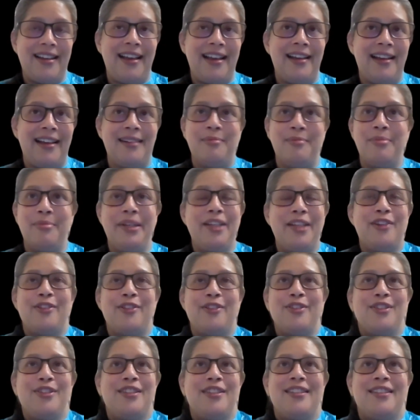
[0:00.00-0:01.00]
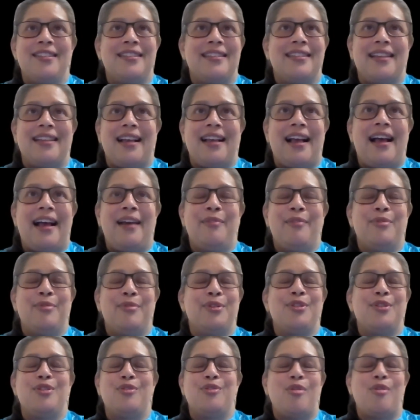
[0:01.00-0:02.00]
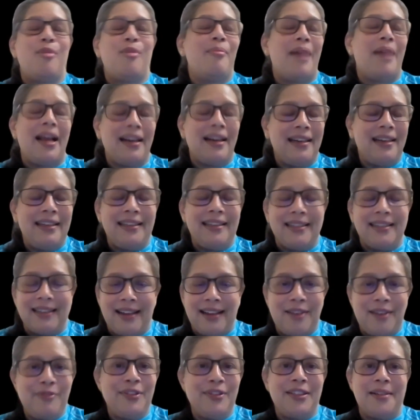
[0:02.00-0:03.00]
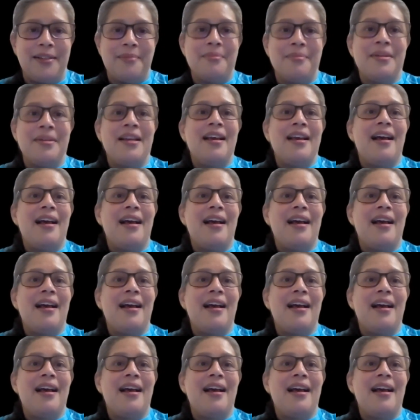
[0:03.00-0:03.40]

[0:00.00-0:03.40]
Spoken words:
And because I was so madly in love with him,